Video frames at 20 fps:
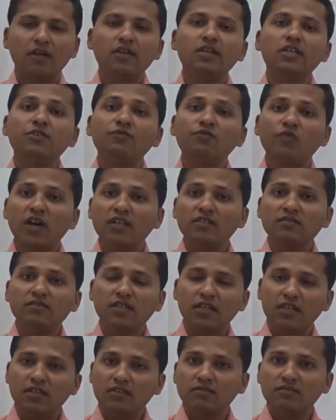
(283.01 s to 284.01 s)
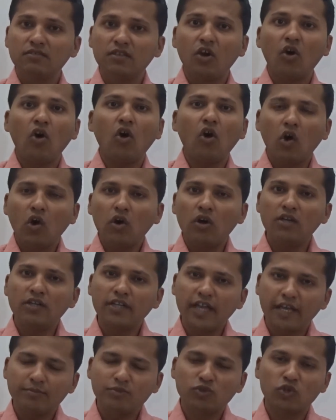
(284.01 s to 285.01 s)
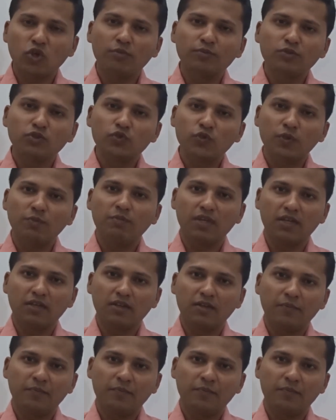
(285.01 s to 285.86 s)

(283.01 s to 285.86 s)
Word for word: He won in all types of swimming.